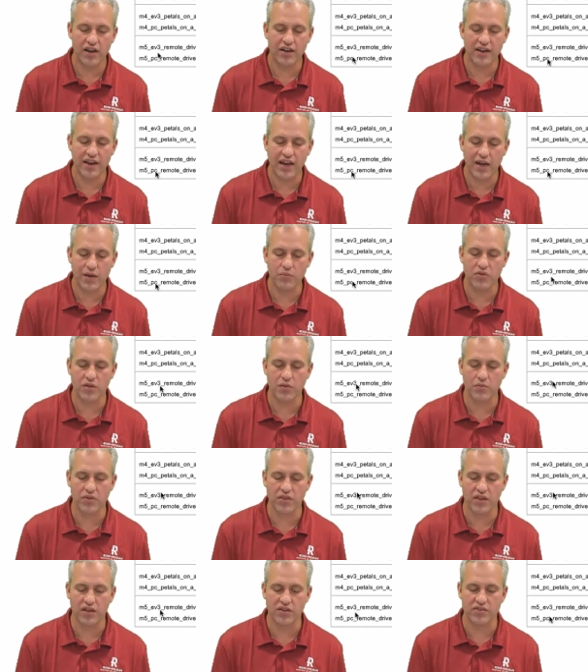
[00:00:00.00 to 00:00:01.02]
to name
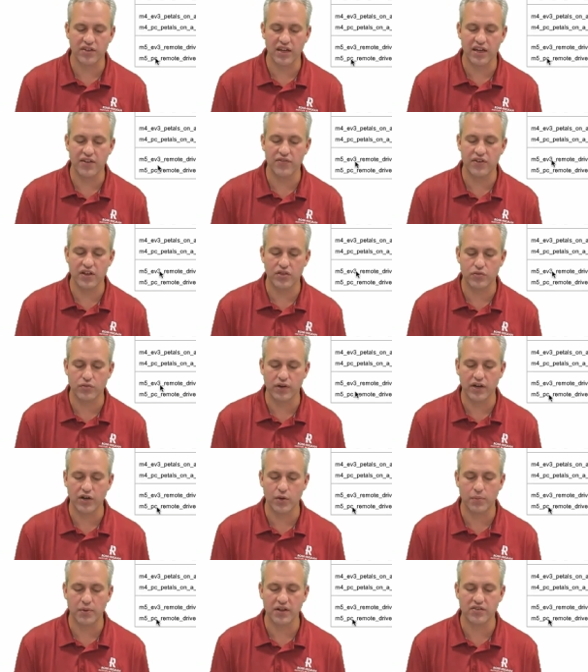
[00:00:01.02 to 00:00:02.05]
them this E V
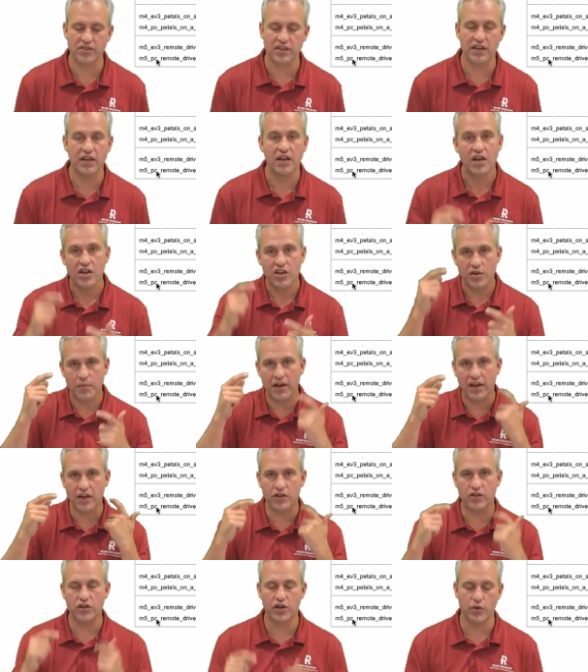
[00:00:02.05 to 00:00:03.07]
three or P C to
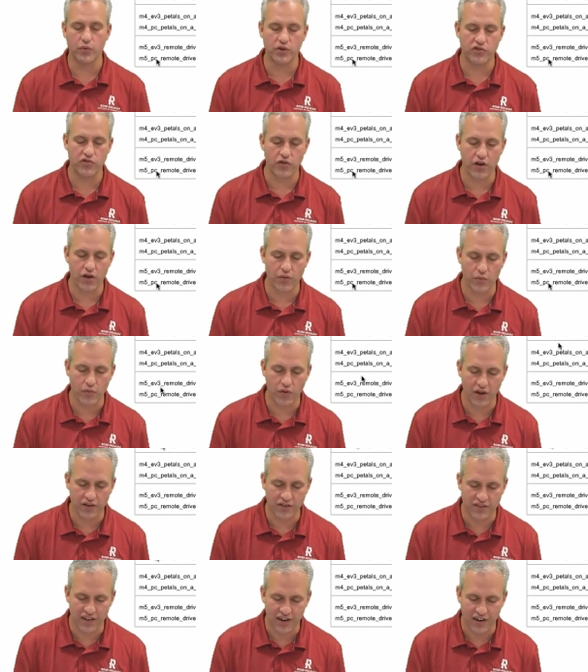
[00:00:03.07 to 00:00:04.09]
make it clear which run
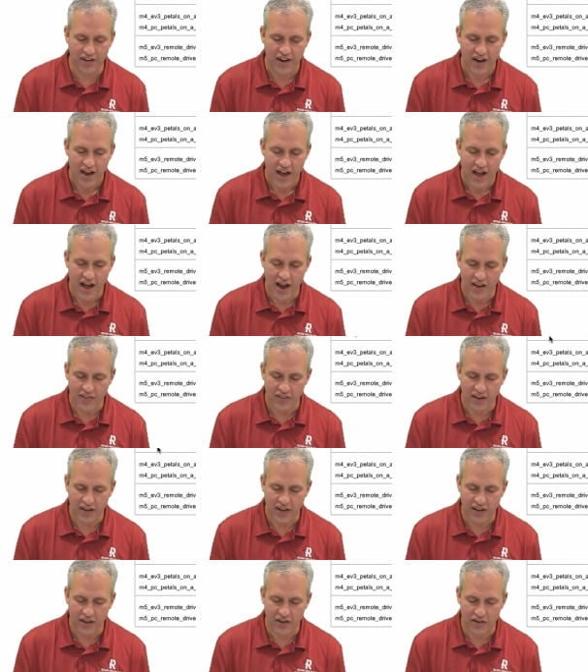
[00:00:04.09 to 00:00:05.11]
runs there. Uh, and
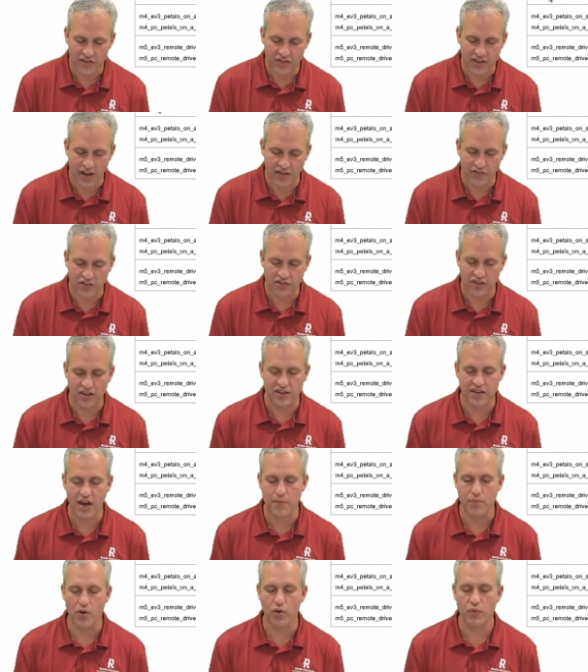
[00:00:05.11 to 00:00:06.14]
then here it's obviously a
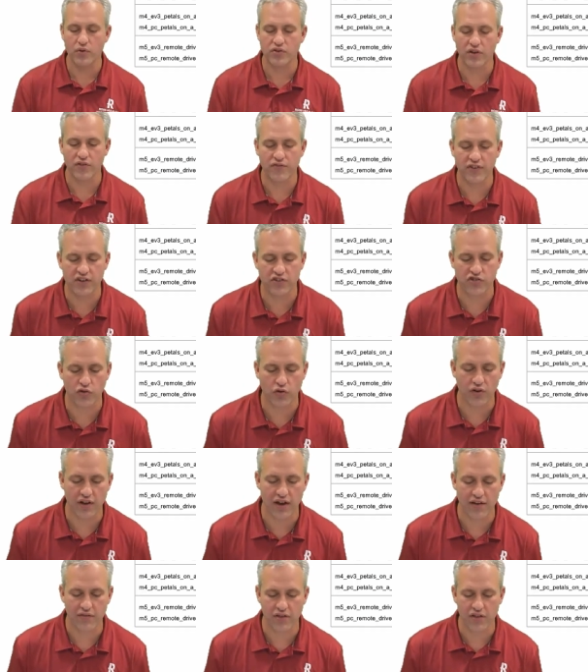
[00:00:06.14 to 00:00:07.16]
typo, which I'll fix
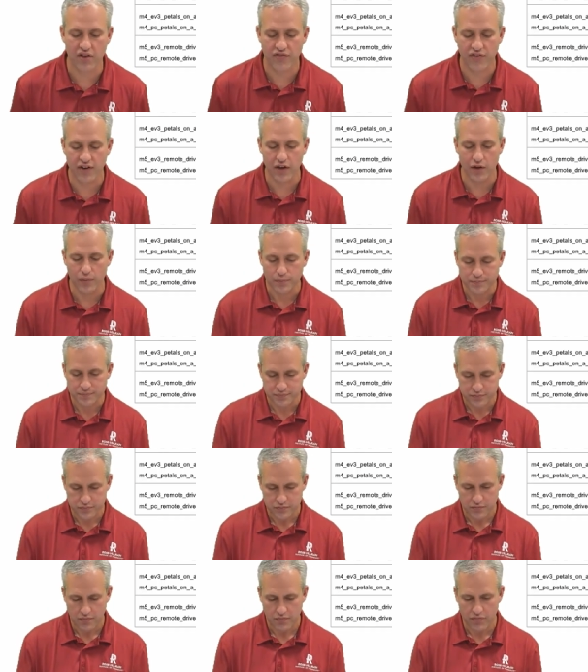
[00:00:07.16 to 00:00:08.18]
shortly after this video.
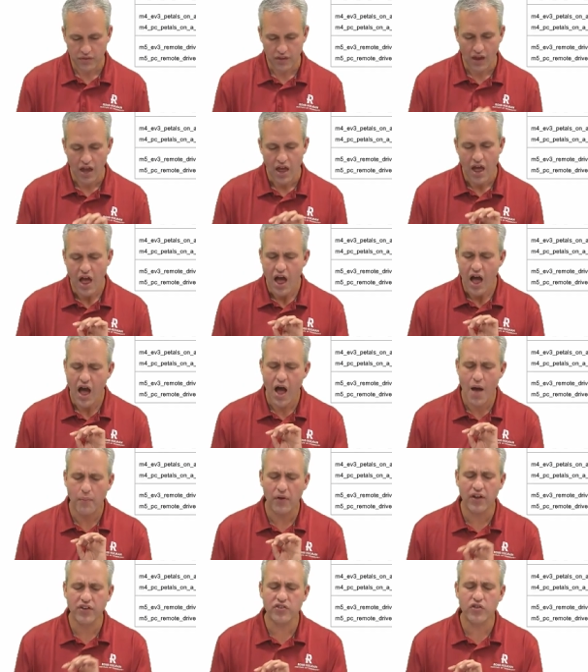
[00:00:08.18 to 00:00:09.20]
Uh,
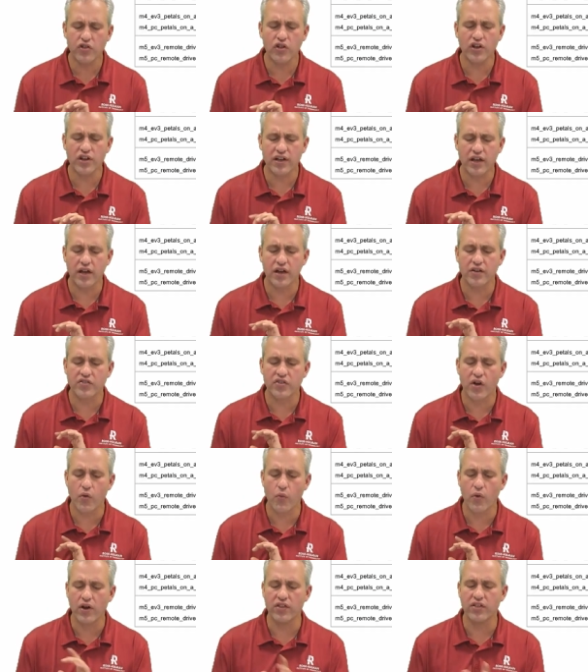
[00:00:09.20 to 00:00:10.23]
but let's look at
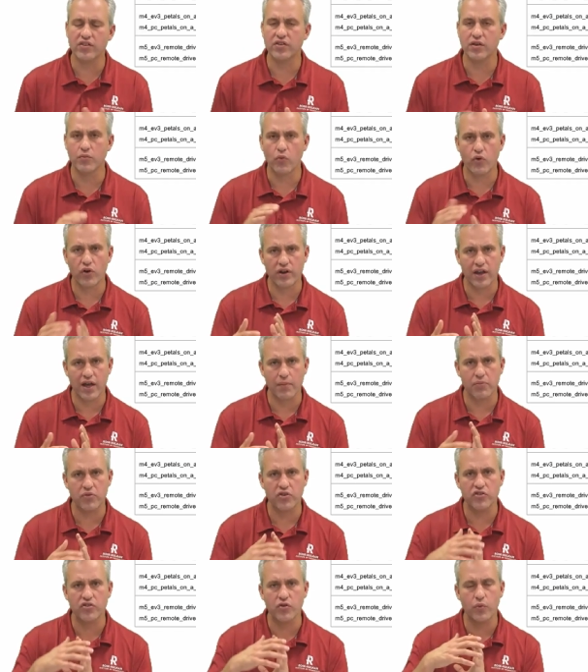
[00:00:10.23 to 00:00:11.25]
uh, one of these in more
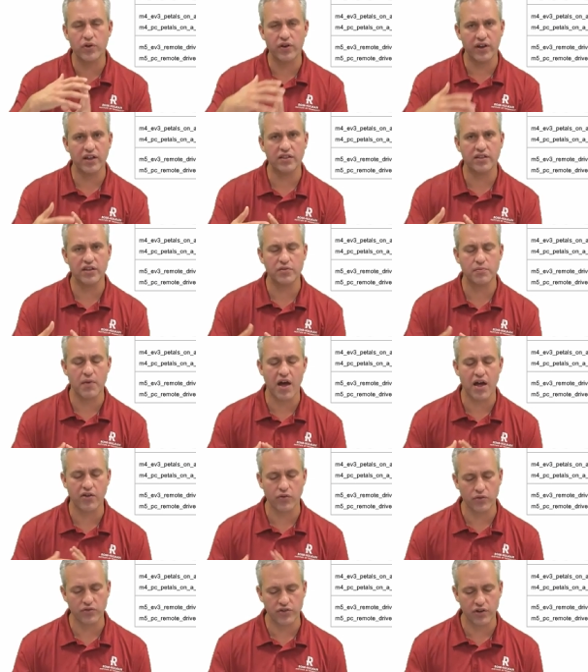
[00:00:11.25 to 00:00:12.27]
depth, just so when you hit these
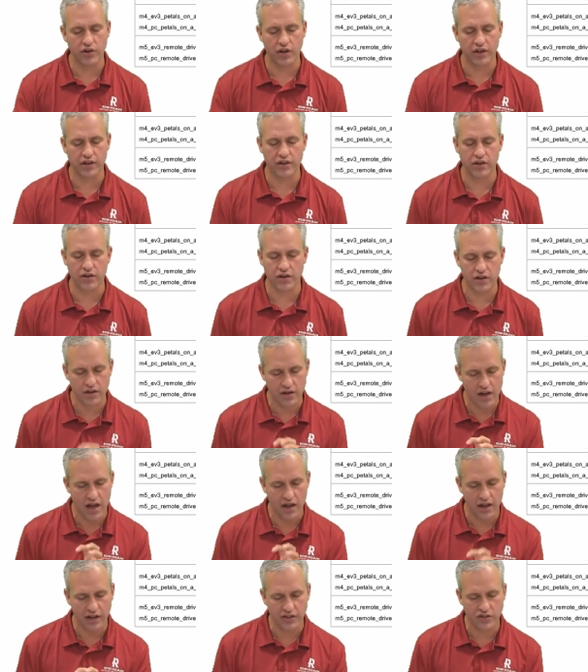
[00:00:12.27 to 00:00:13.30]
modules, you're like you're you're
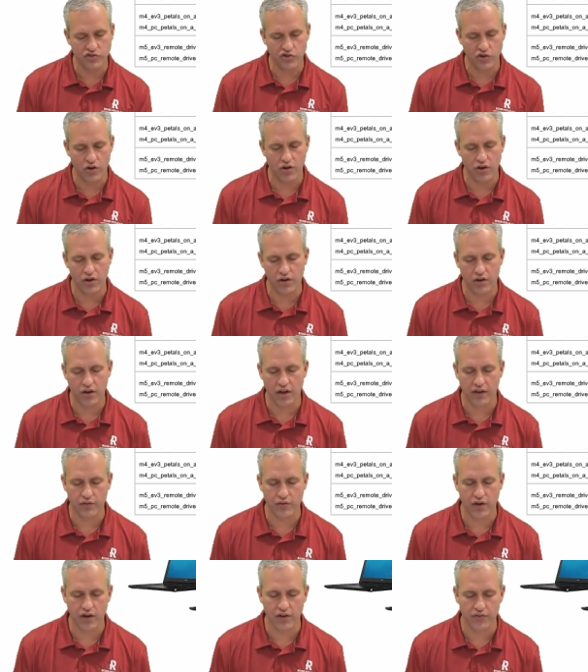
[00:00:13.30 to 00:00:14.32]
not like jarred
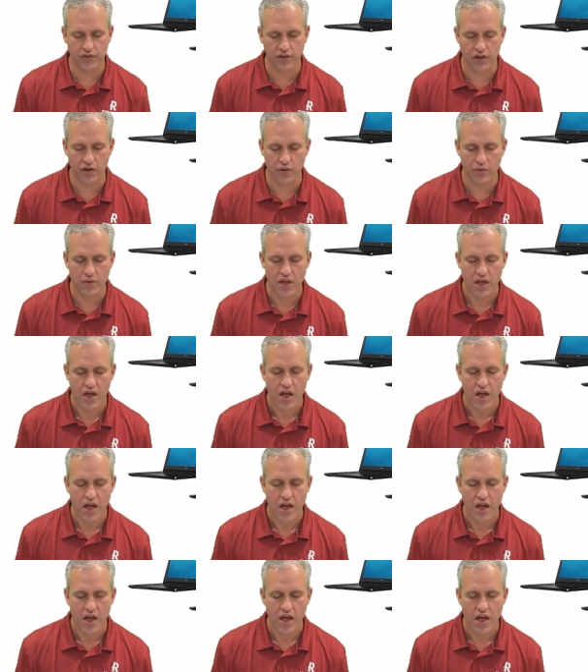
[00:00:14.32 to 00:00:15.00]
like right off the go.